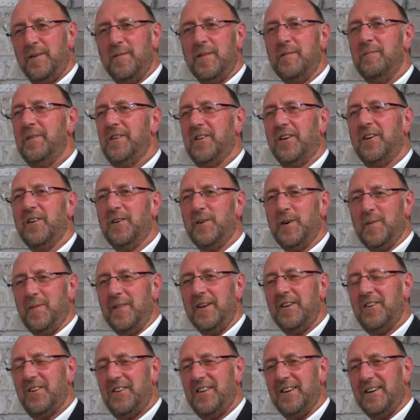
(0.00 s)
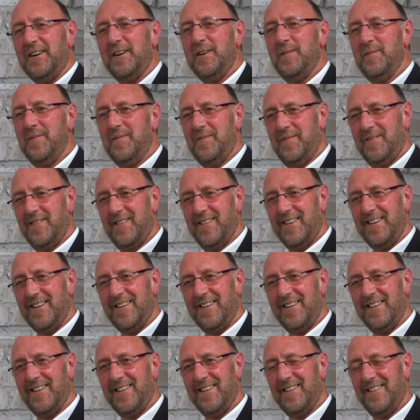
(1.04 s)
tipped them to go up this time.
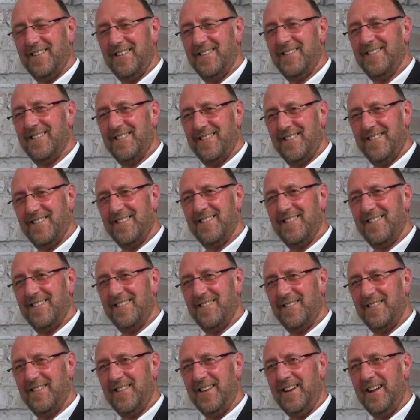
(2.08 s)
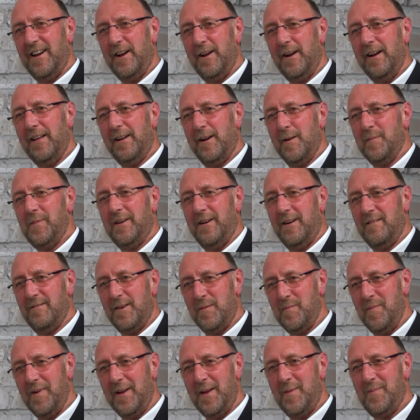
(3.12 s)
Uh, they had a little bit of
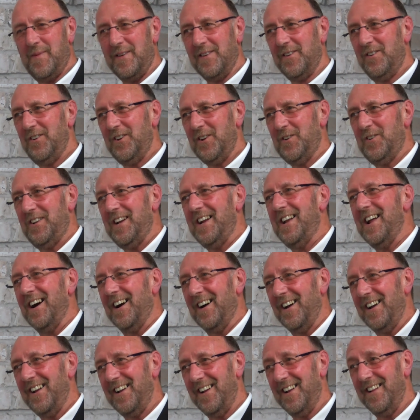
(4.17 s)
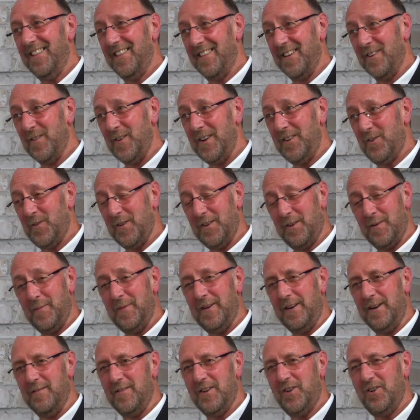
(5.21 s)
a blip on Tuesday night, didn't they? Which was a
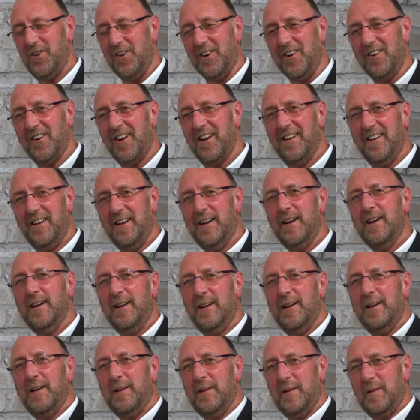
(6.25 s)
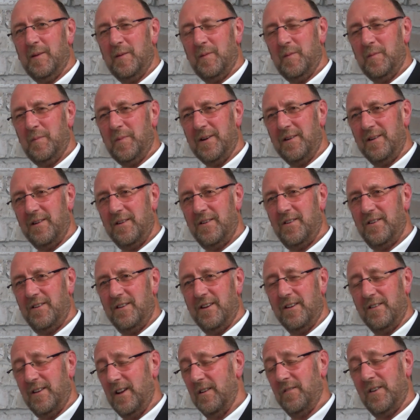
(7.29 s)
bit of a shock. But
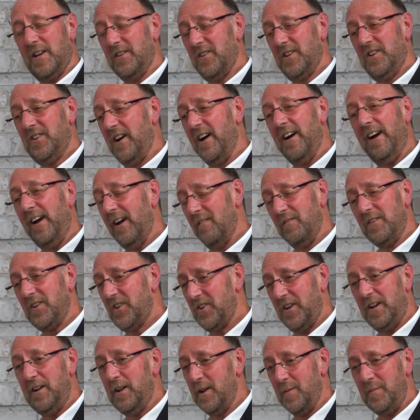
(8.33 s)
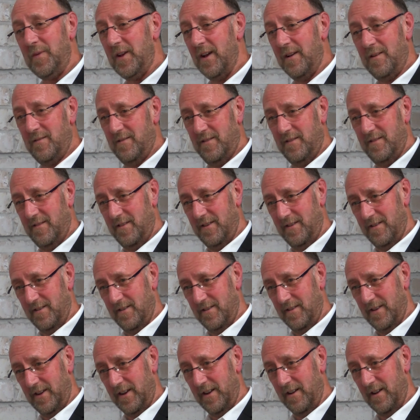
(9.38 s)
uh, as I say, I haven't seen them yet
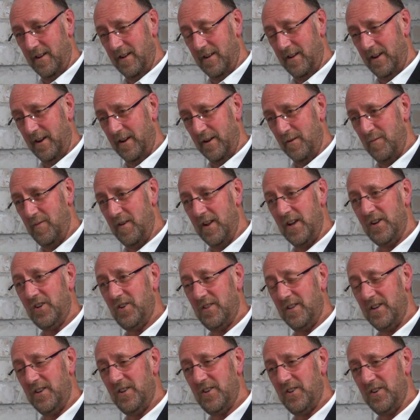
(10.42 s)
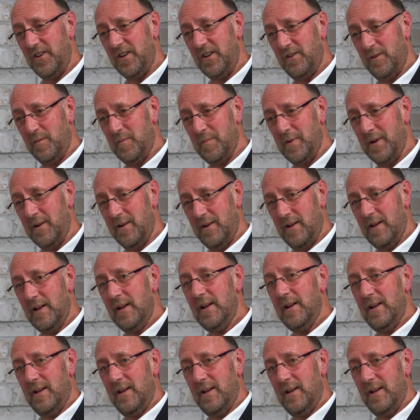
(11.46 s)
in in the flesh this season, but